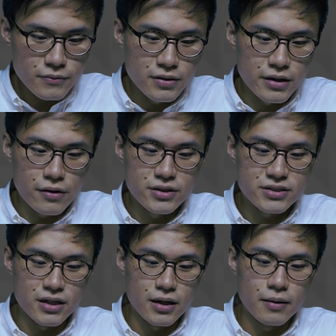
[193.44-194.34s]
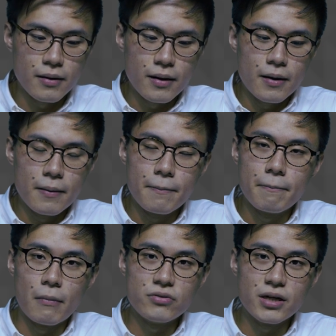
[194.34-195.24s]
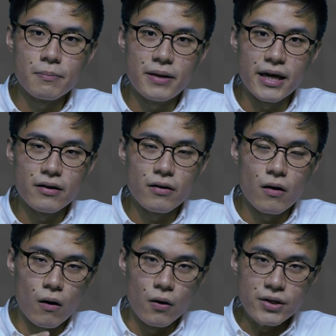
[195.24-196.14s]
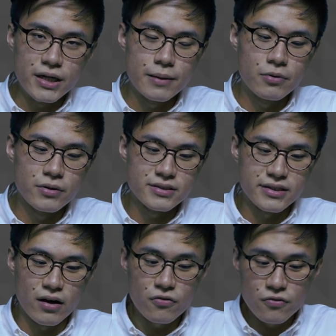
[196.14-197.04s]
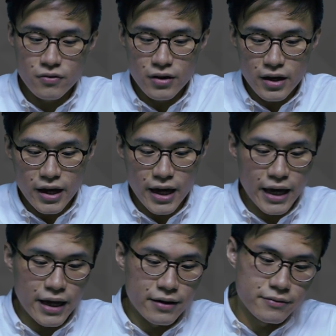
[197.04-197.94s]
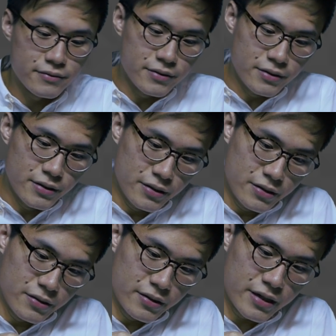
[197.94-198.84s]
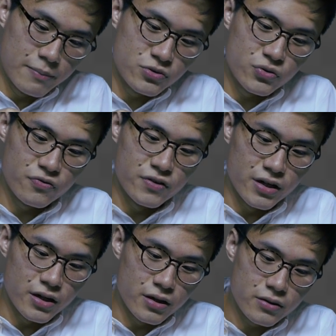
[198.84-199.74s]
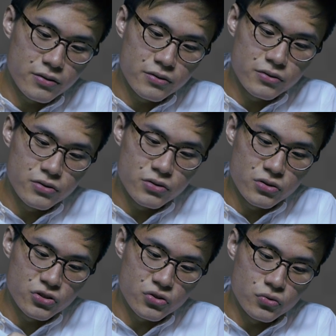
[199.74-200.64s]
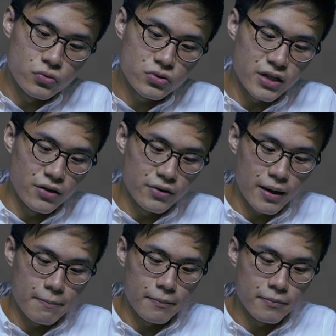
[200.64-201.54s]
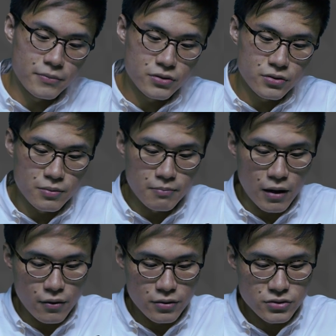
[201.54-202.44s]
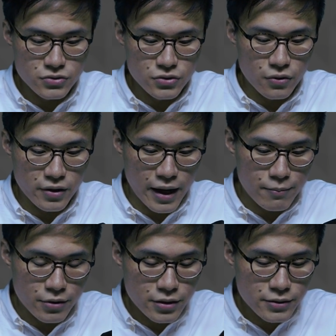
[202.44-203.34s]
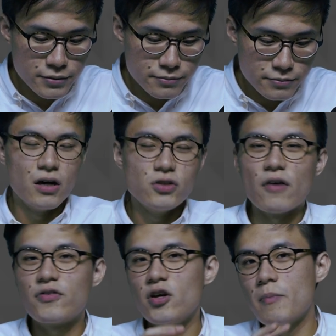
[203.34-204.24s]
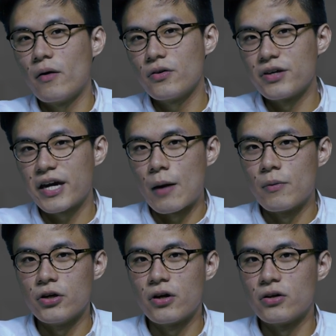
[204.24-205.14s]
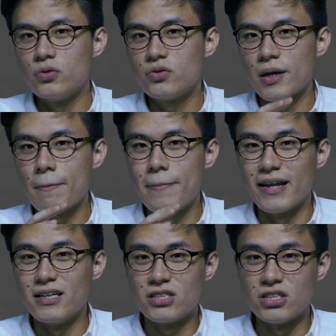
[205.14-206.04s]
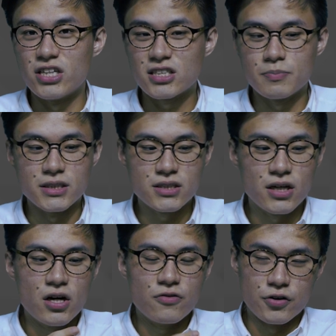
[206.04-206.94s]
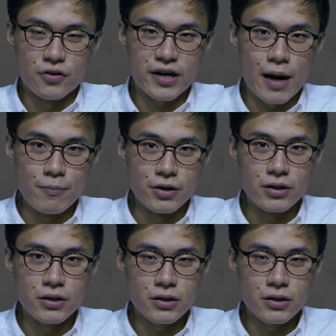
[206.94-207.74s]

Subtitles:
There is a mounting plate on the gimbal itself, and it comes with the screws that you can mount onto your camera. So after you mount on the camera, you got to do some balance adjustments for your camera.